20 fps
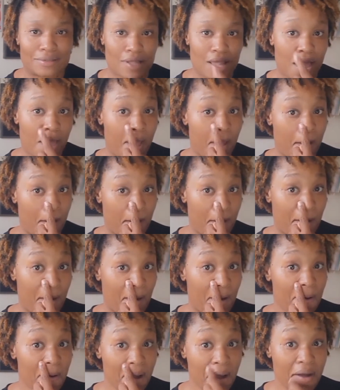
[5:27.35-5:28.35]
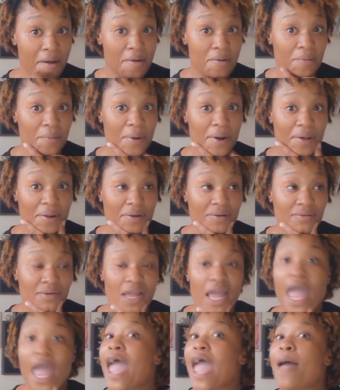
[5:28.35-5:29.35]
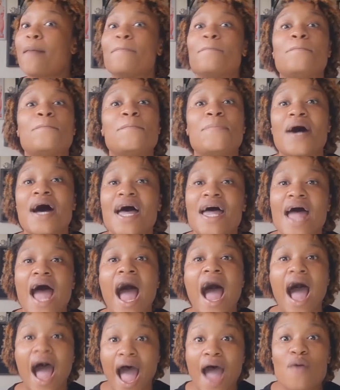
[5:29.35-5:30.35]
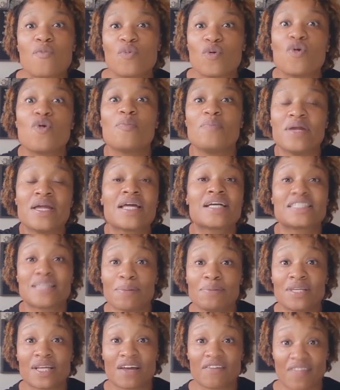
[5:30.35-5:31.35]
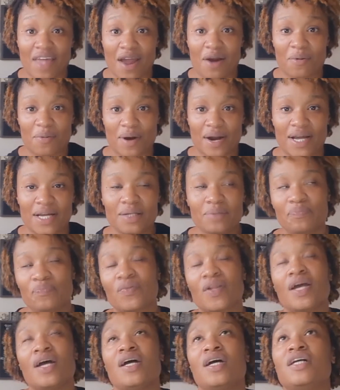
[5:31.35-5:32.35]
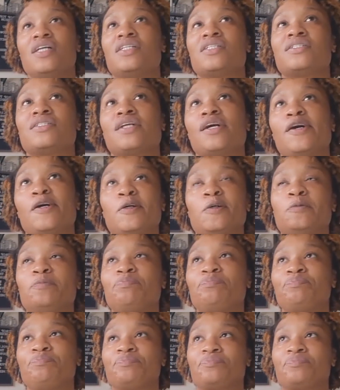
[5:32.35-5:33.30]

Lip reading: Like, okay, well, but I will be accepting of that, right? So,